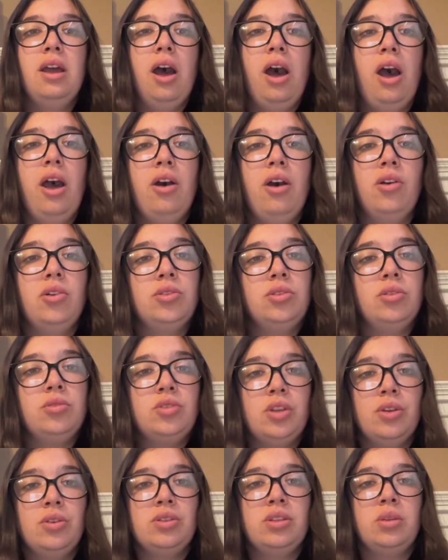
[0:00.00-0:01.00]
I also
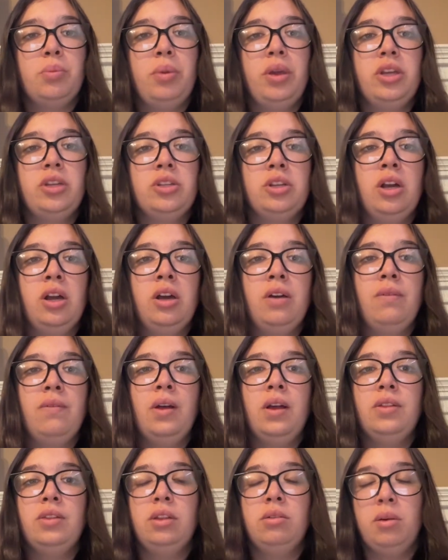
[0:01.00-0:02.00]
chose a picture of
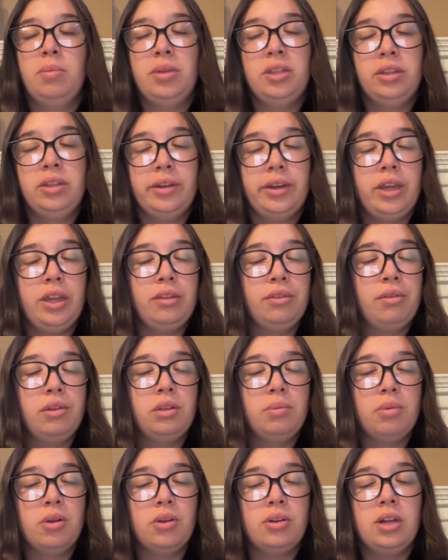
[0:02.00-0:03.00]
the woman looking through
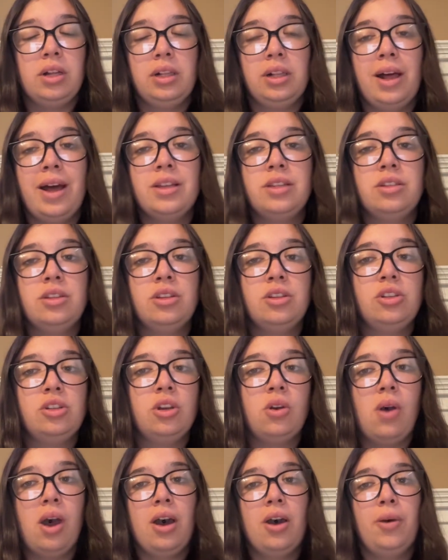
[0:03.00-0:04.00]
the broken glass to
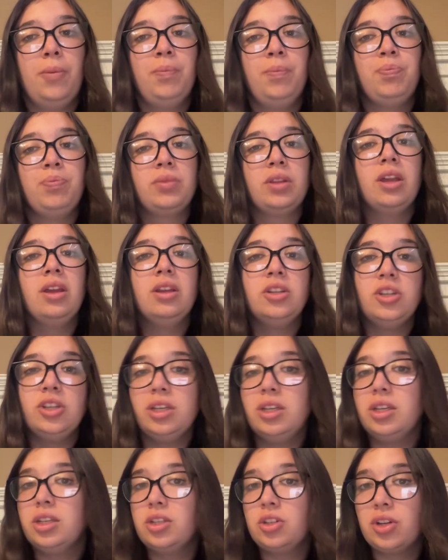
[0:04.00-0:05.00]
show how
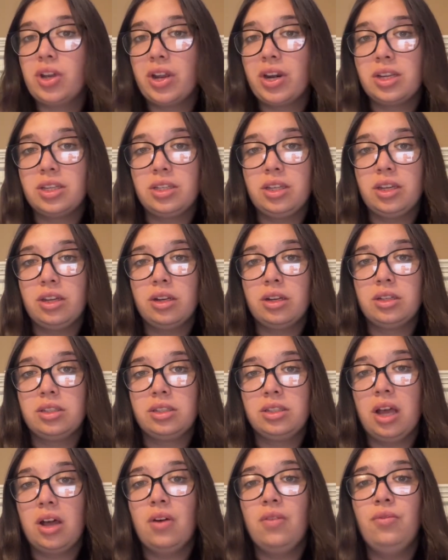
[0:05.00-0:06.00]
she is trying to see
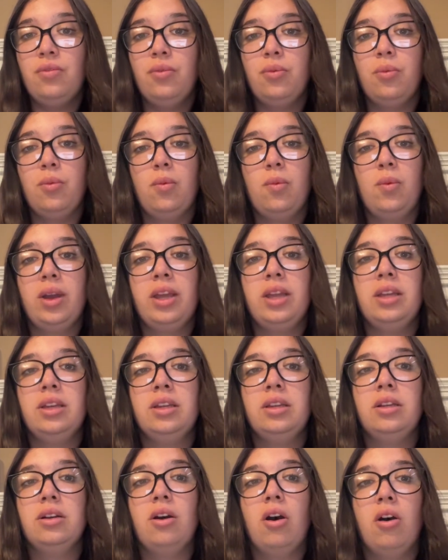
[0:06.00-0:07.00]
herself
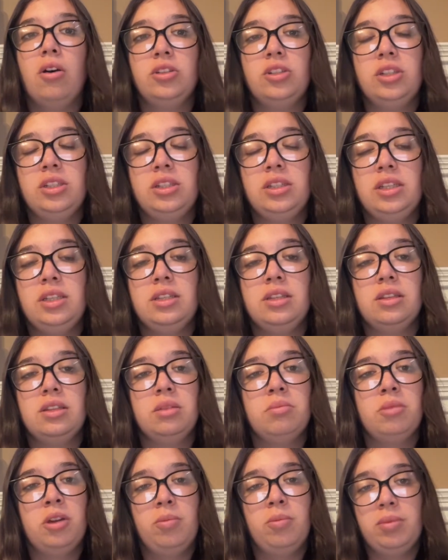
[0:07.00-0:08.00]
when all she sees is
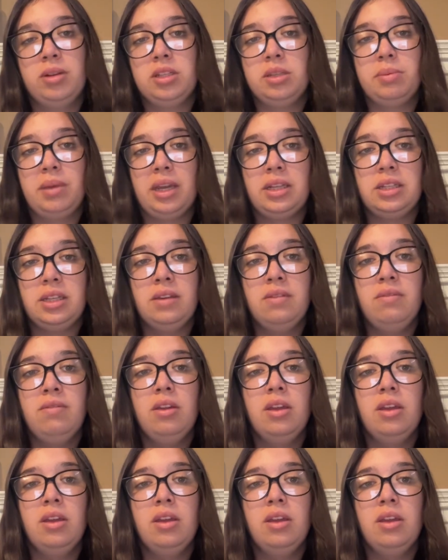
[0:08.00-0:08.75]
the male perspective.